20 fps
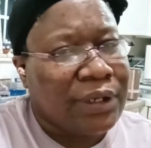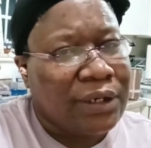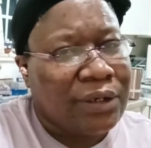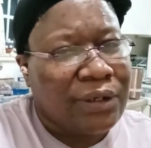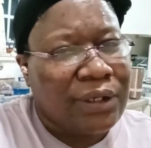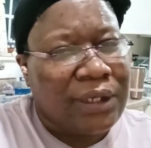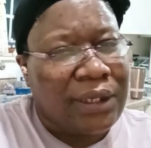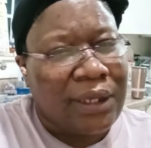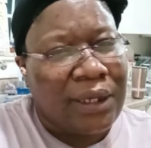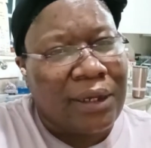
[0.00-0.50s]
to
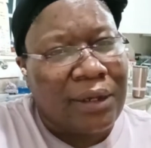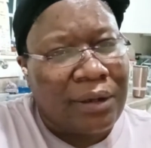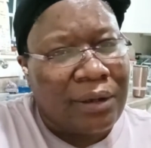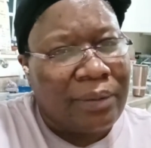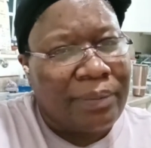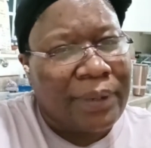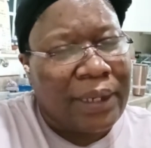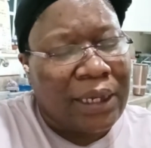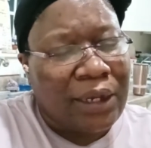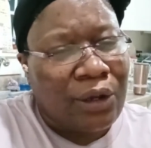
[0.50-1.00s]
get
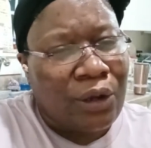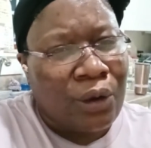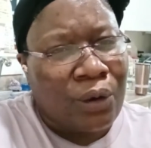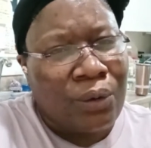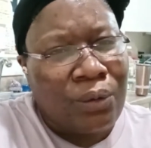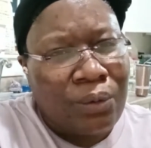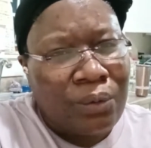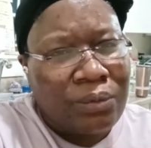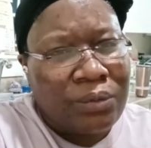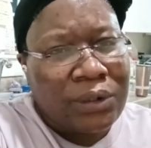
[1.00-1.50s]
up and
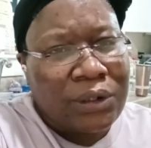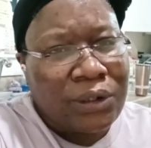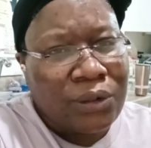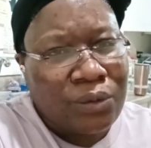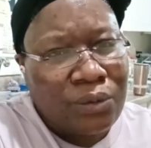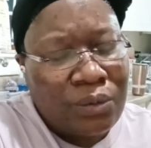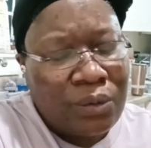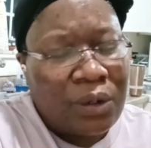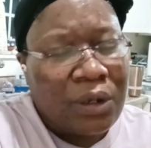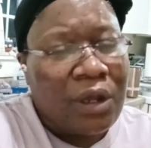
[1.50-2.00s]
go
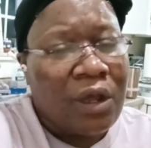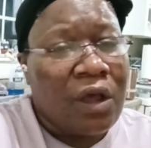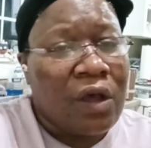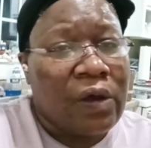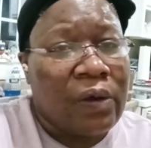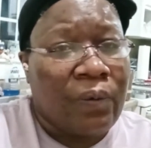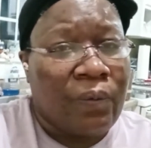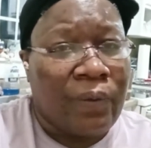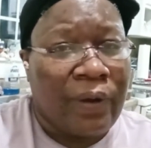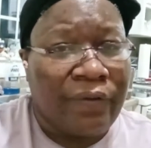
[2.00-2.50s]
do
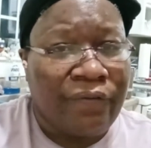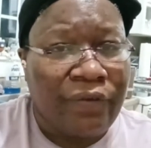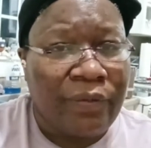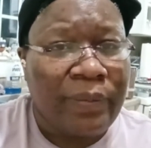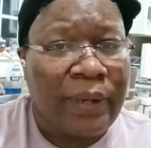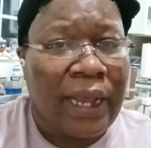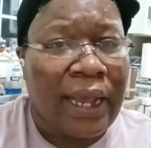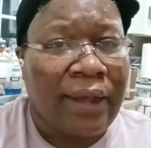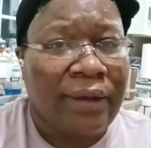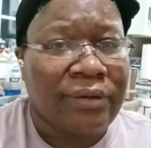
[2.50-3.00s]
away from
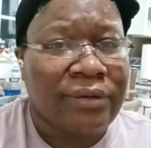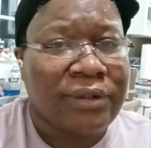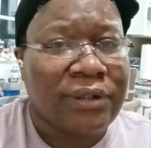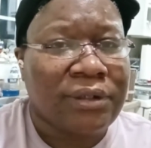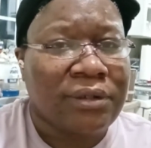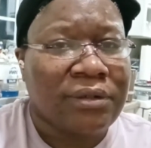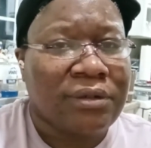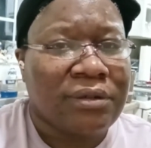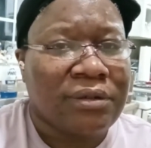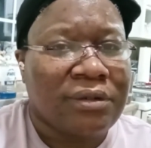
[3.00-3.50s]
the
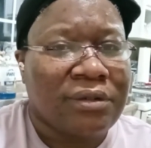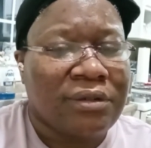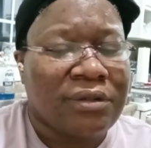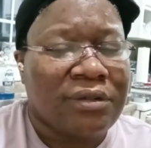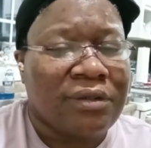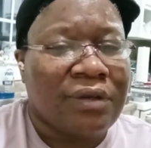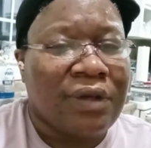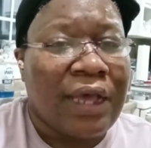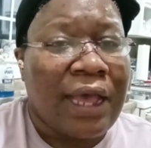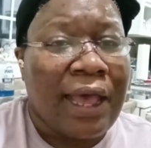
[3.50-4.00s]
house,
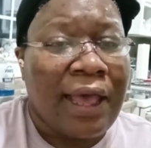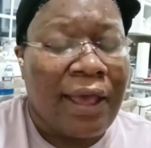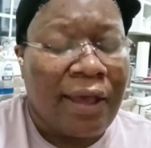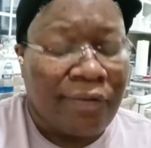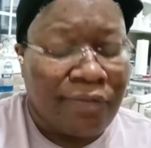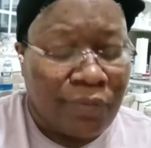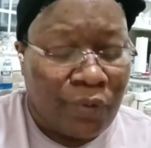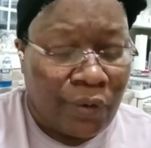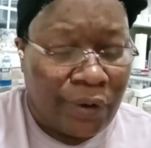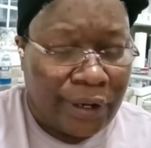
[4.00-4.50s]
I
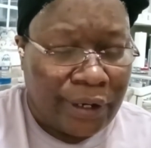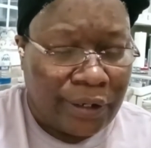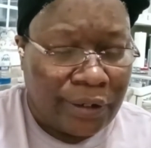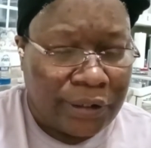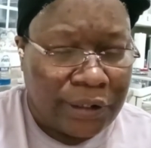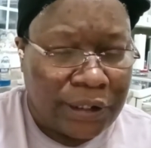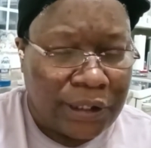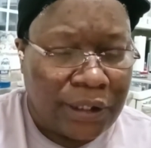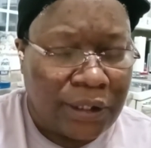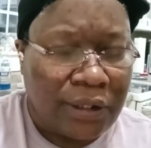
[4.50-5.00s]
have more
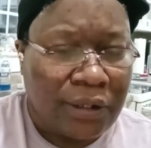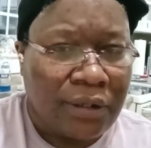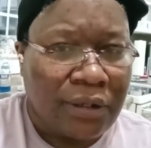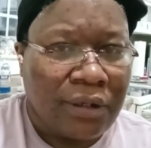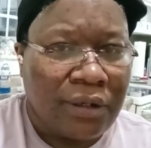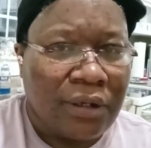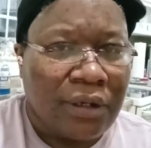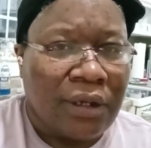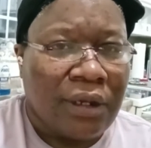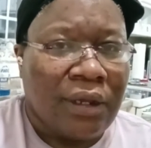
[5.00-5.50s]
energy.
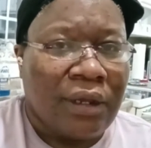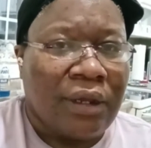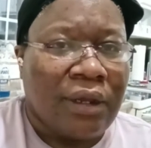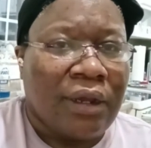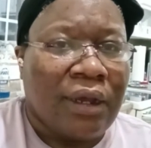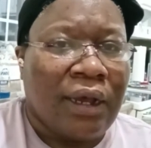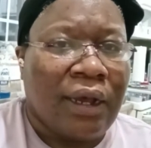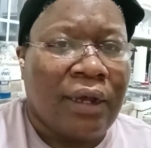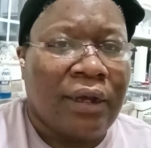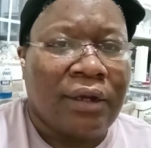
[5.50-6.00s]

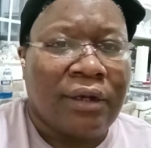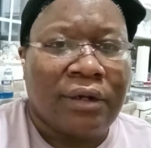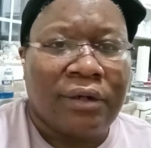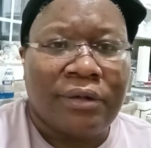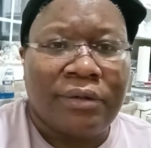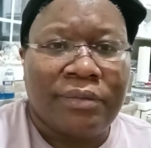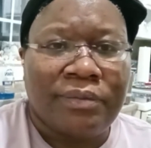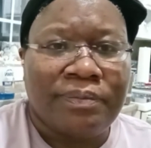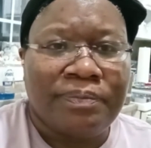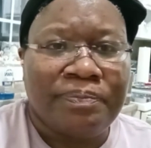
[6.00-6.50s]
I